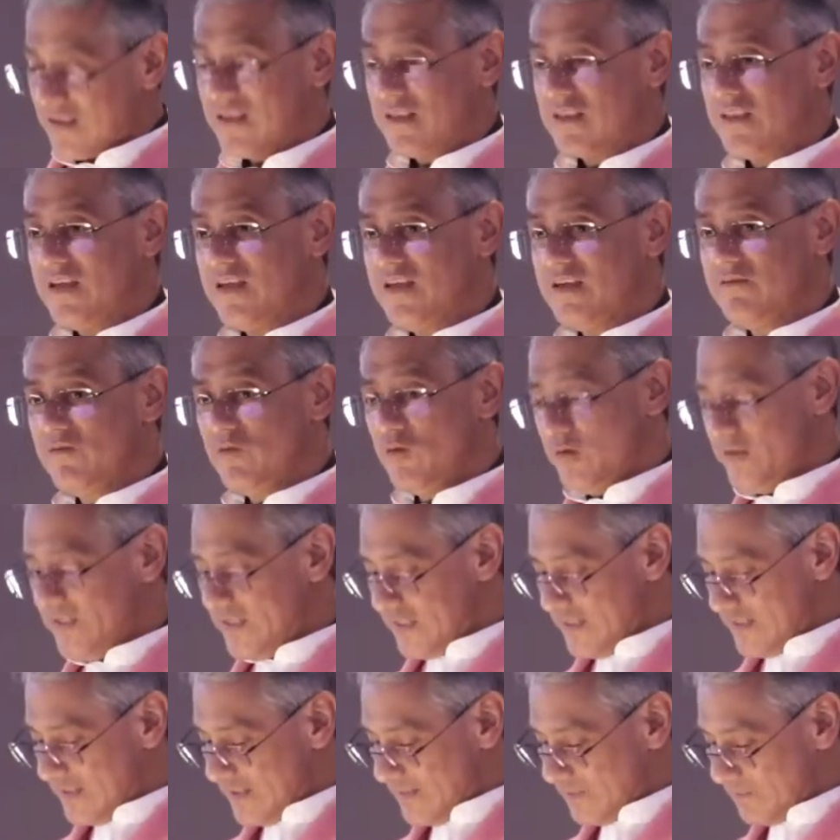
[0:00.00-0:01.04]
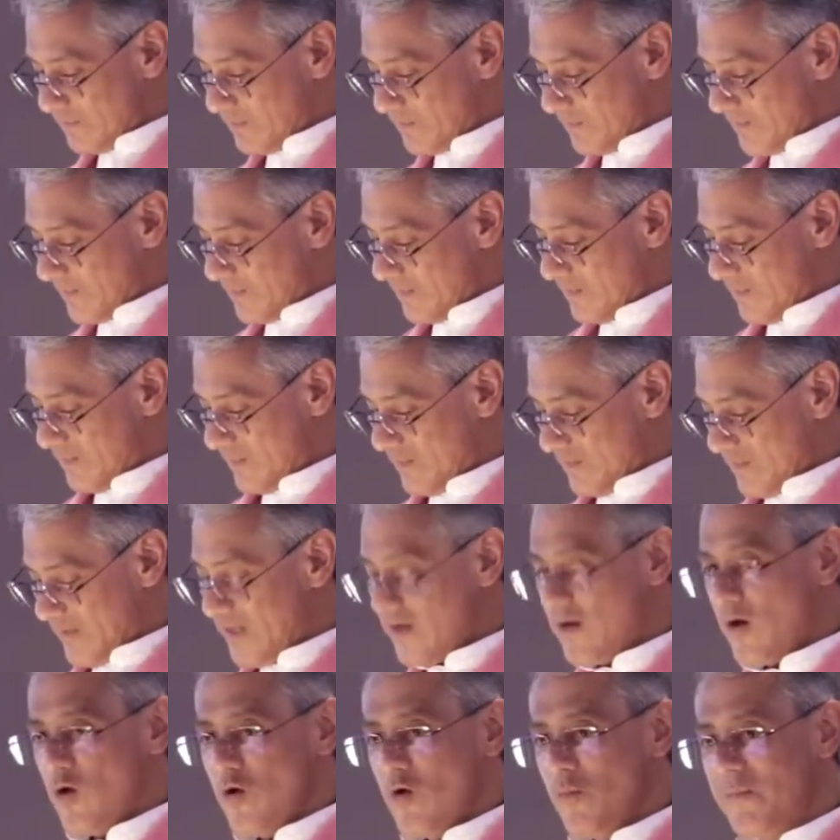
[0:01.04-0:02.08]
They avoid it. They
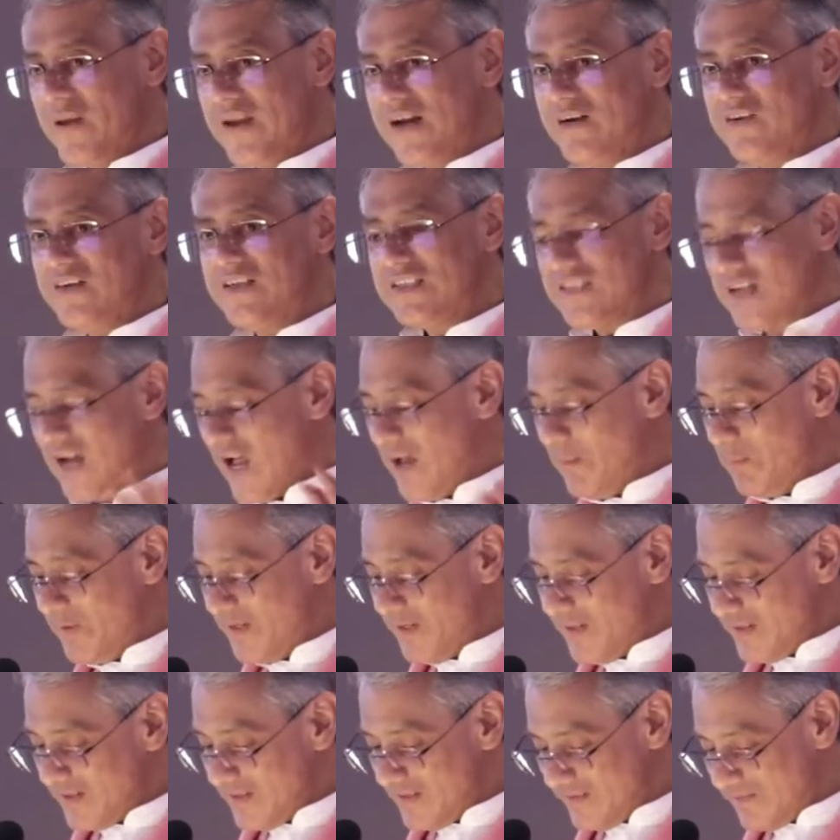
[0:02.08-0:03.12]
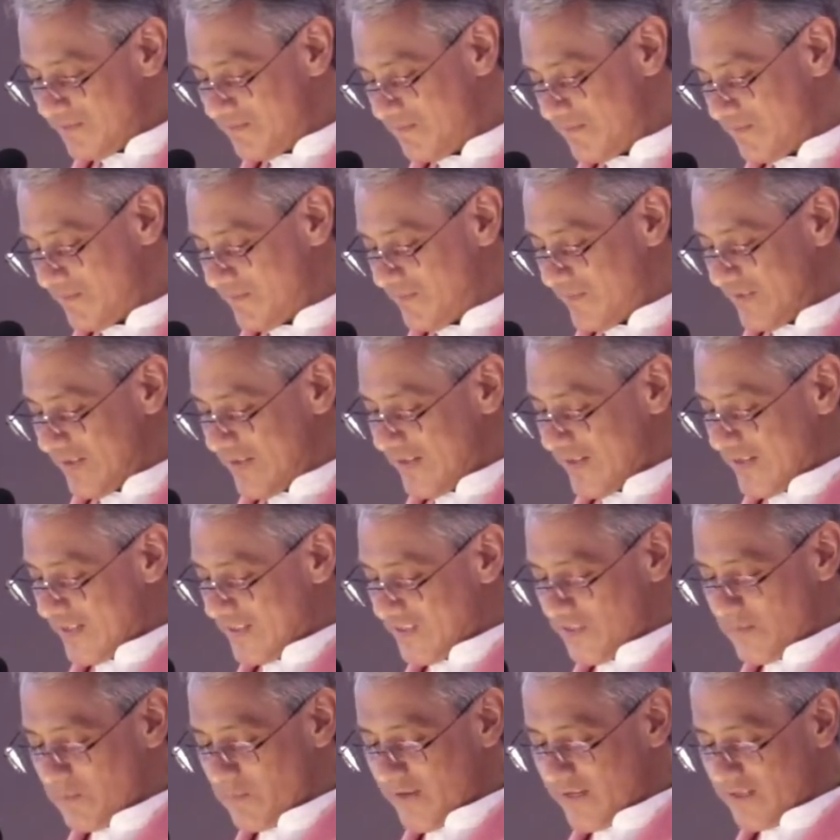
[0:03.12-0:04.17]
go parish hopping
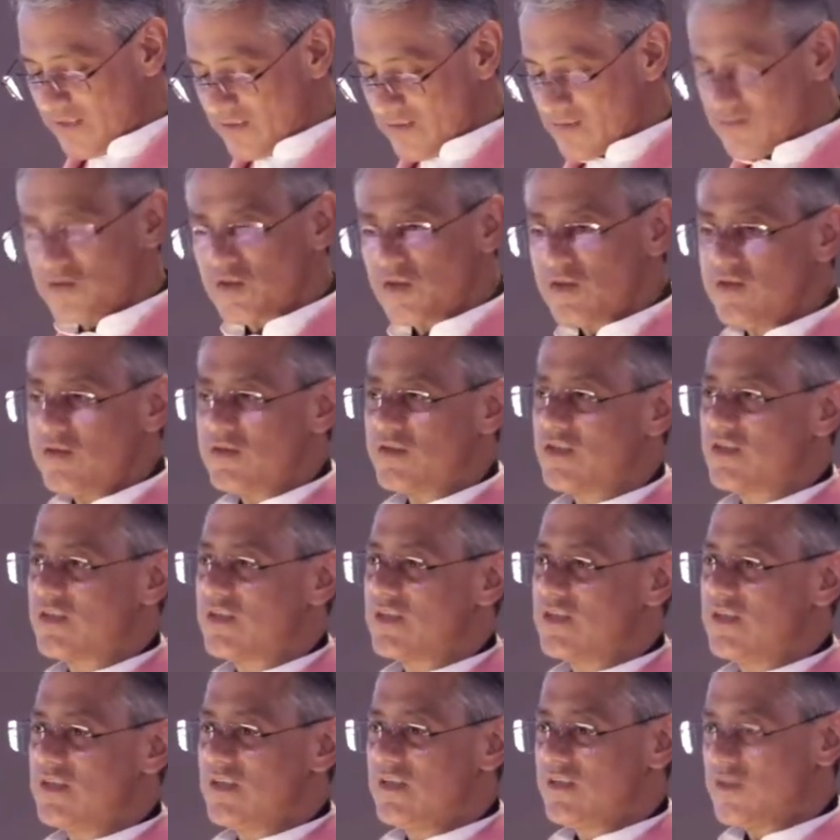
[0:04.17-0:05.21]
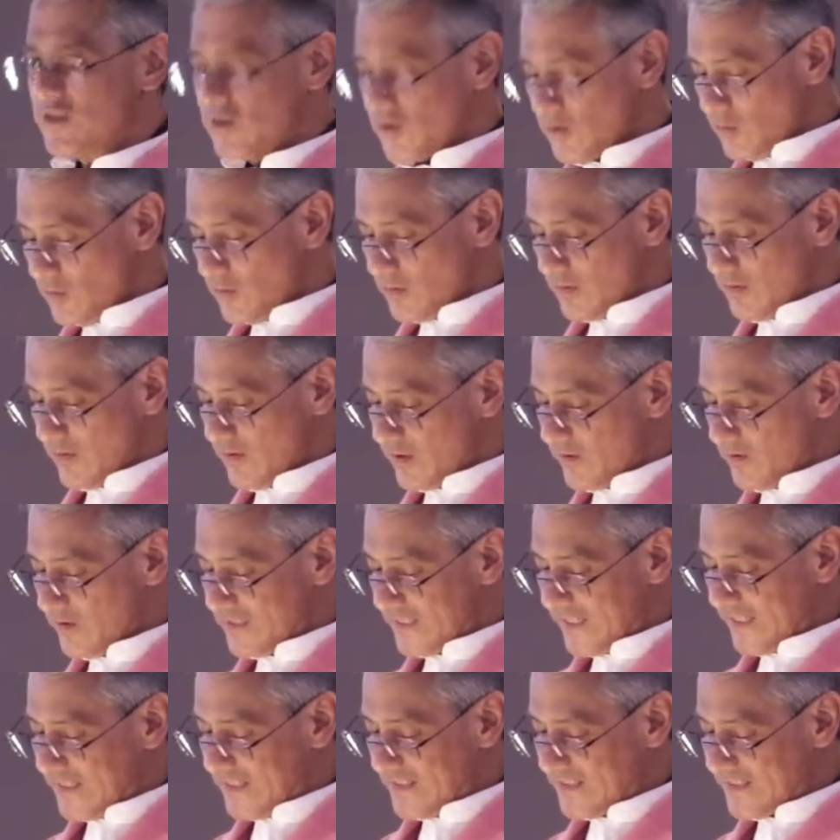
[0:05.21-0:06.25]
to make church suit their
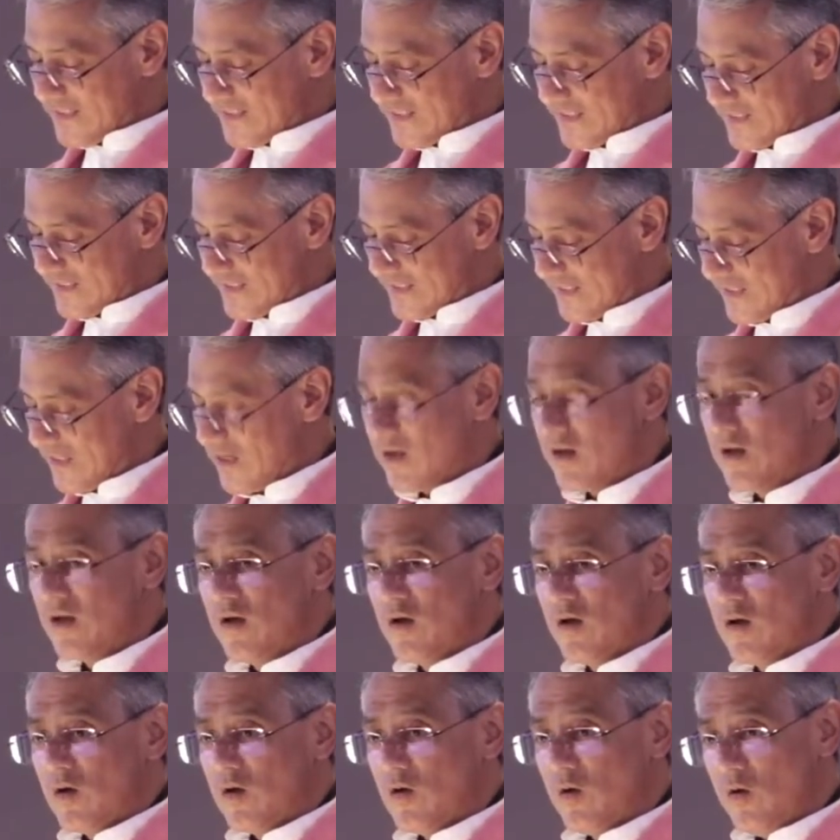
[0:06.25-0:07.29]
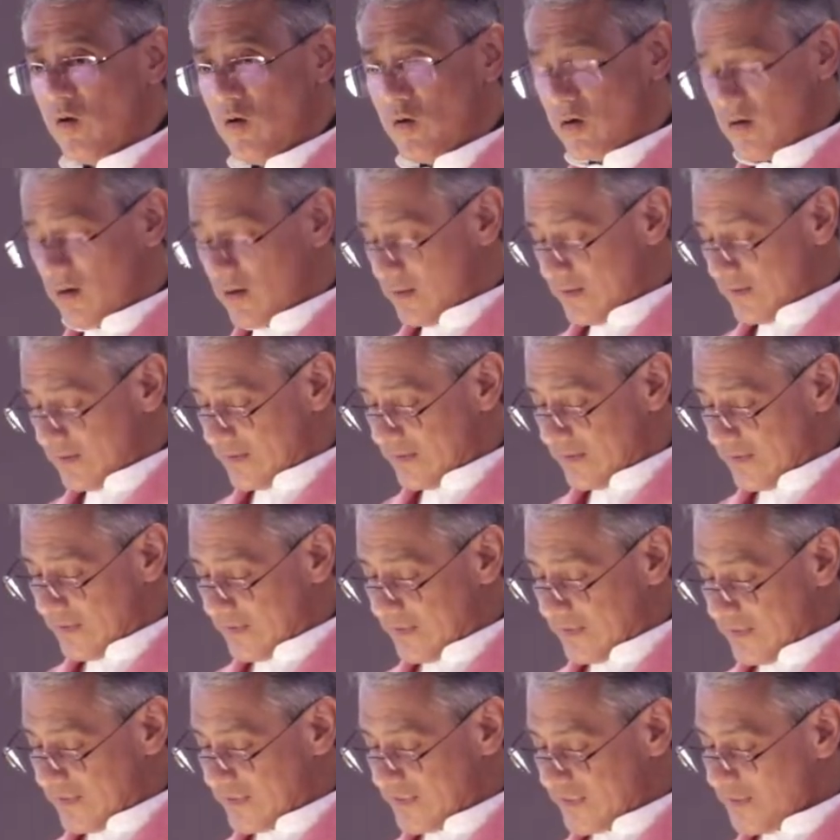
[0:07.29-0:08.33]
tastes, or
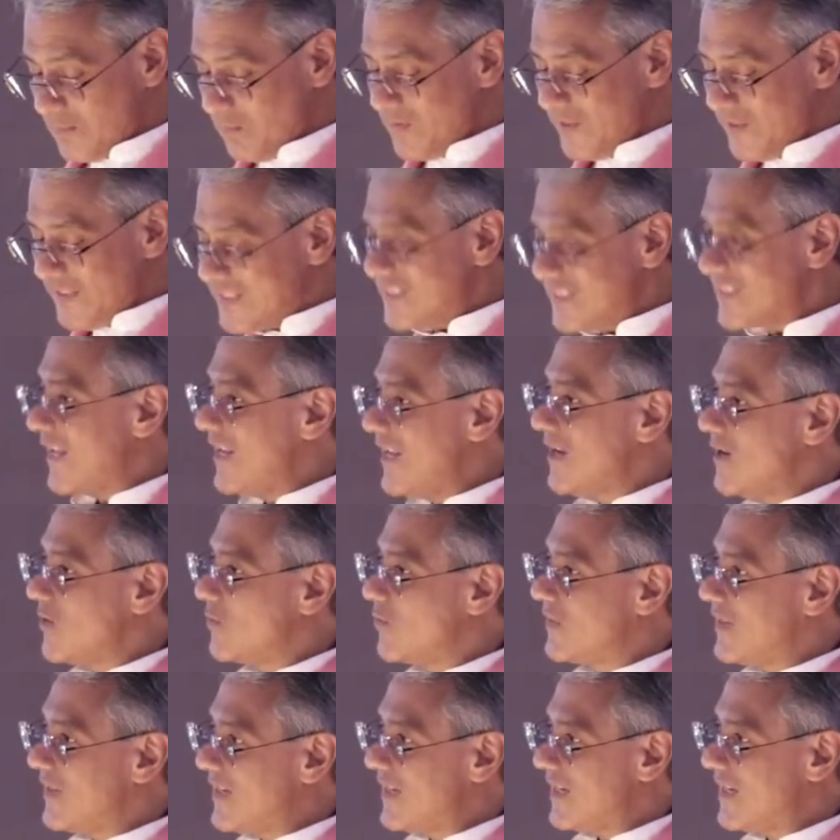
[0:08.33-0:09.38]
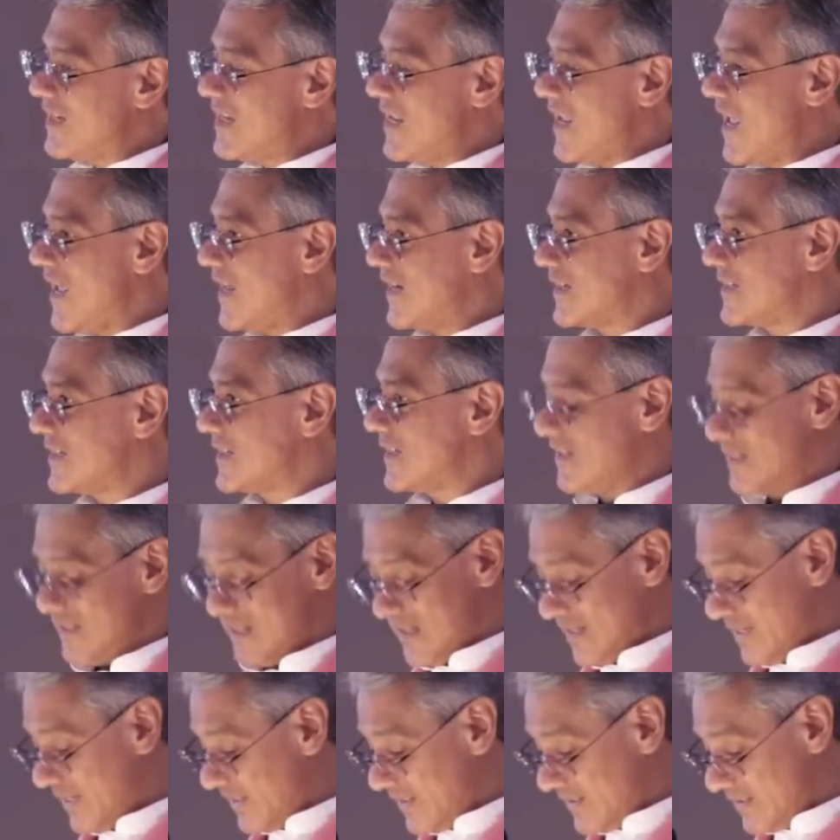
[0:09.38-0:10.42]
simply take what they can get,
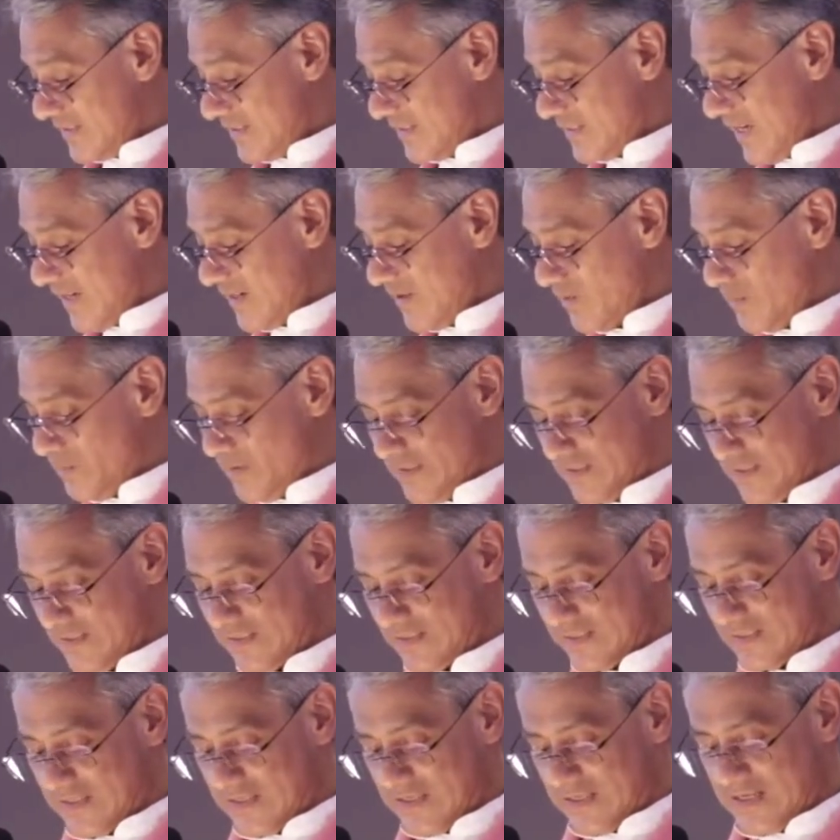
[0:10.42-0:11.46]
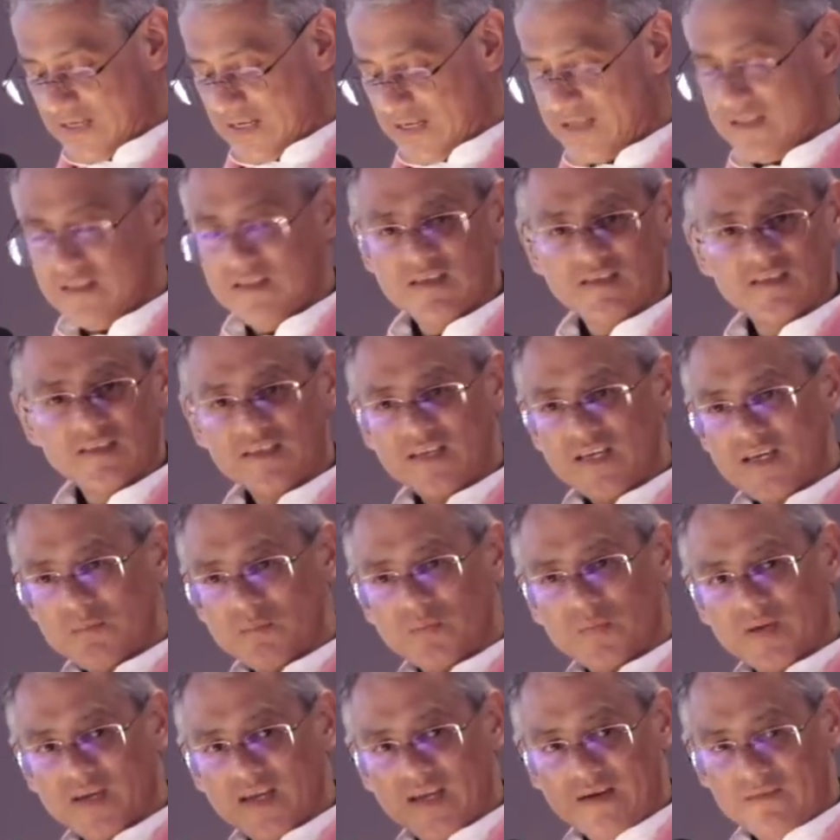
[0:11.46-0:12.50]
like the sacraments, and skip
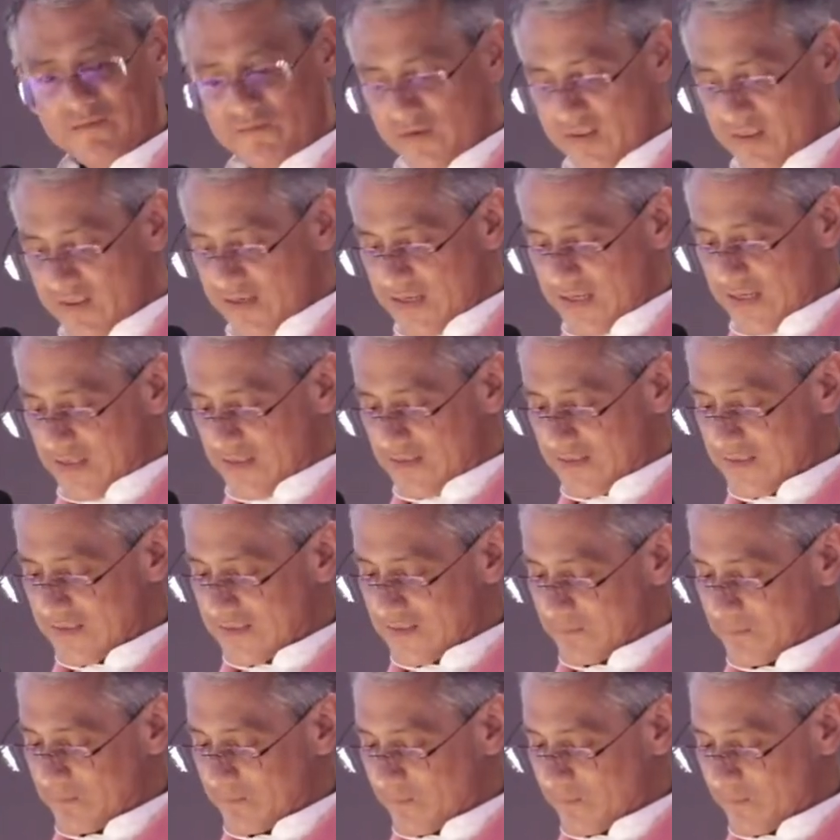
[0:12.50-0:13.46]
everything else.